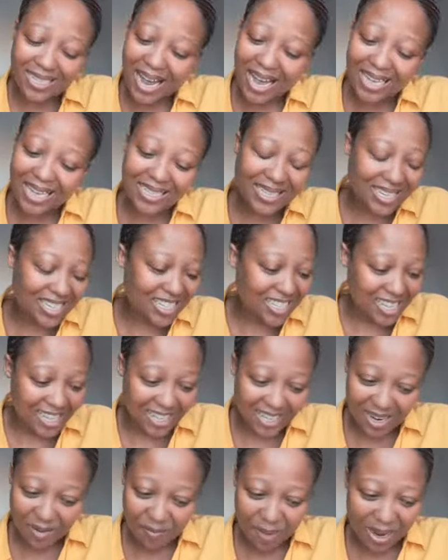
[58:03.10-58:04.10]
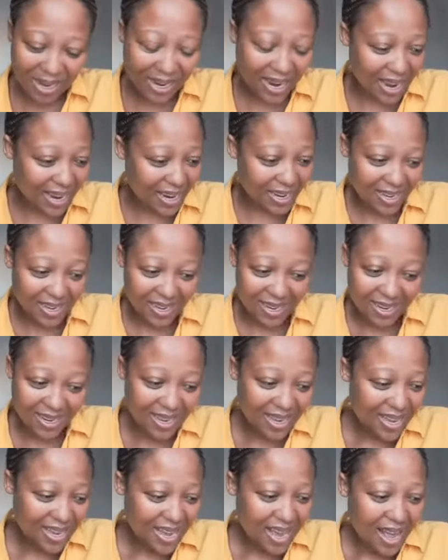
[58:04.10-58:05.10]
are stitching, my guy.
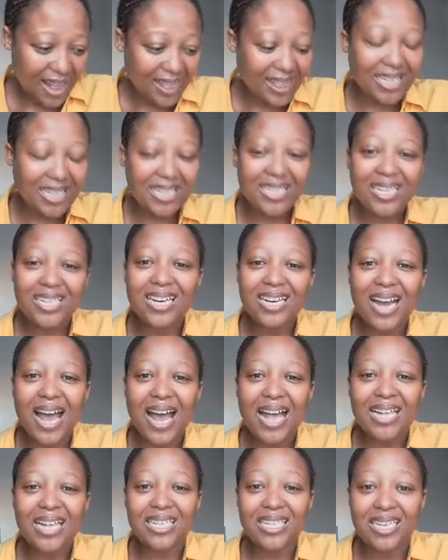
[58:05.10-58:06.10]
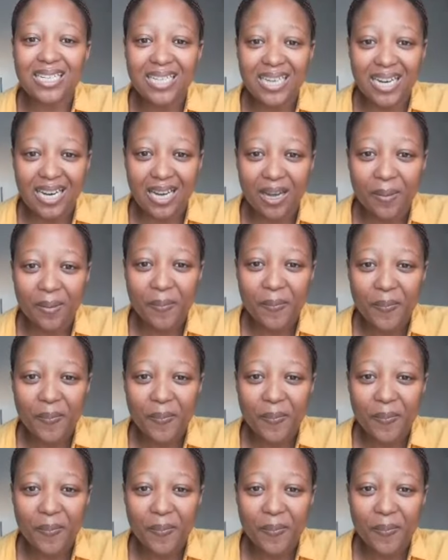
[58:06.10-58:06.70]
The stitching are stitching.